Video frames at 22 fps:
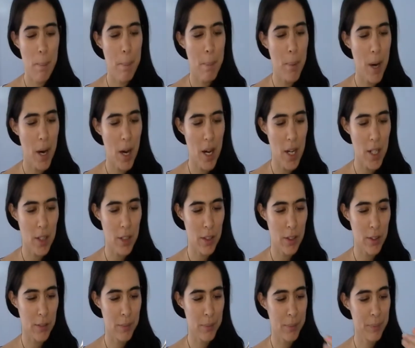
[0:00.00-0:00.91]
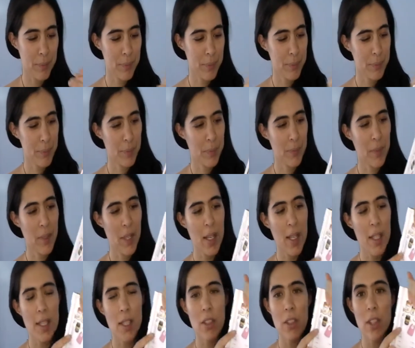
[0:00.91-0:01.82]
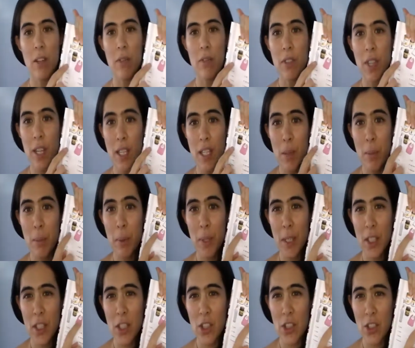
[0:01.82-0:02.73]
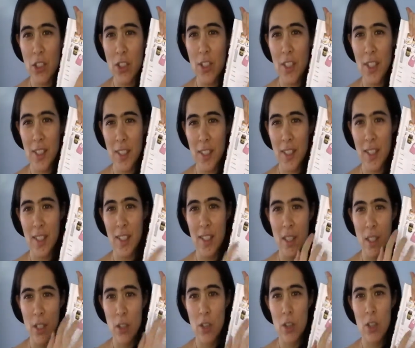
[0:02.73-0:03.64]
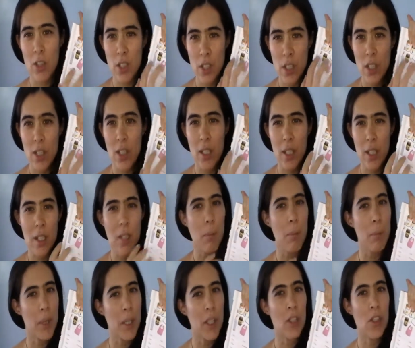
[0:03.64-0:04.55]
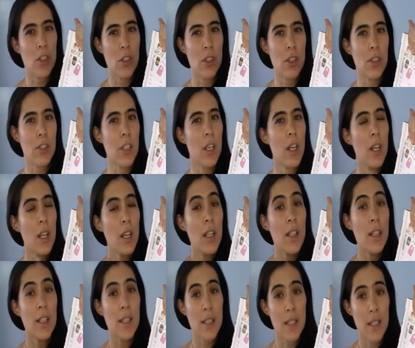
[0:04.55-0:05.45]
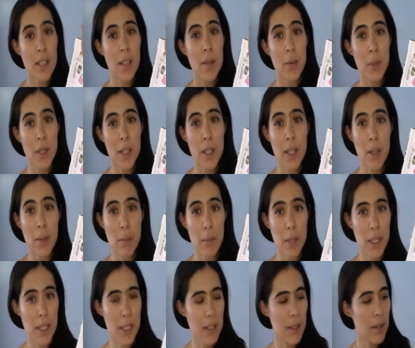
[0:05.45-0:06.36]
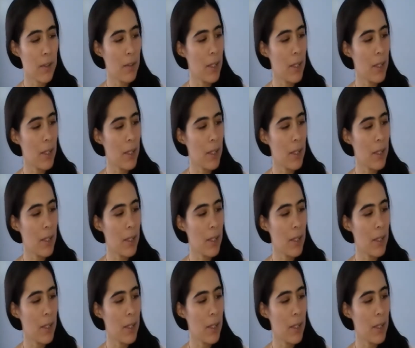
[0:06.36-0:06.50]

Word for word: Bottle. Okay, so they have nice pictures in this, so you can just look at the pictures to see what they mean.